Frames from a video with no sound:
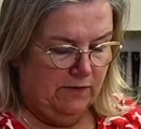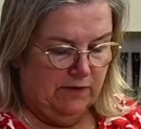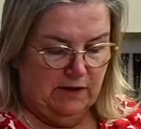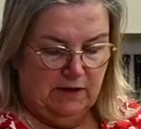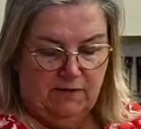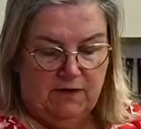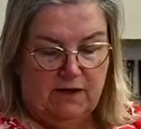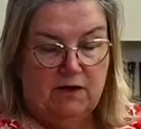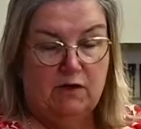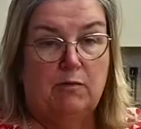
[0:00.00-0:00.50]

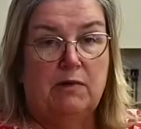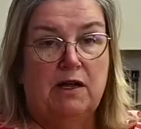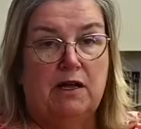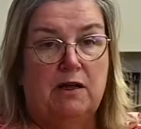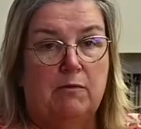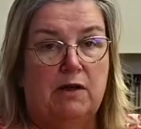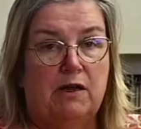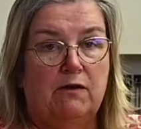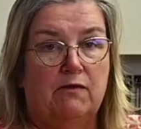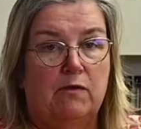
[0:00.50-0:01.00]
if you don't make a
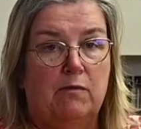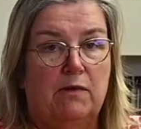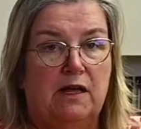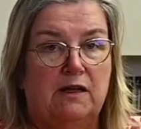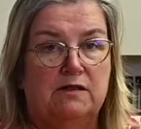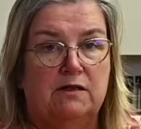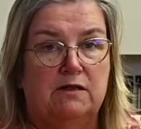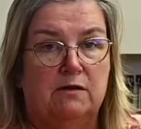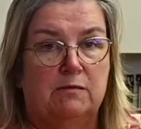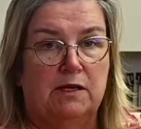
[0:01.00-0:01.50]
bit of a
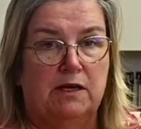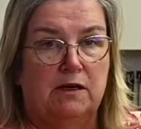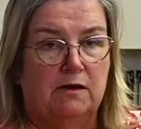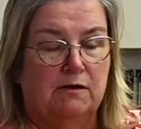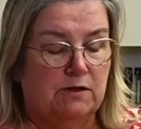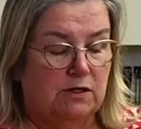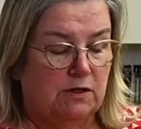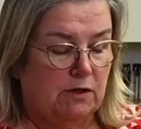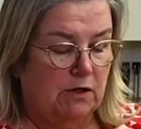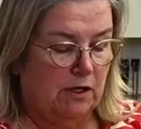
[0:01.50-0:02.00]
mess, nobody
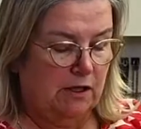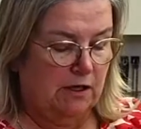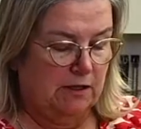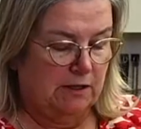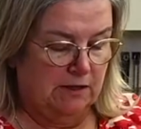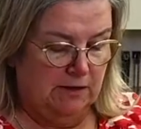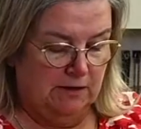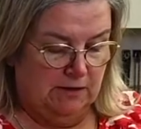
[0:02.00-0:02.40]
knows you cooked.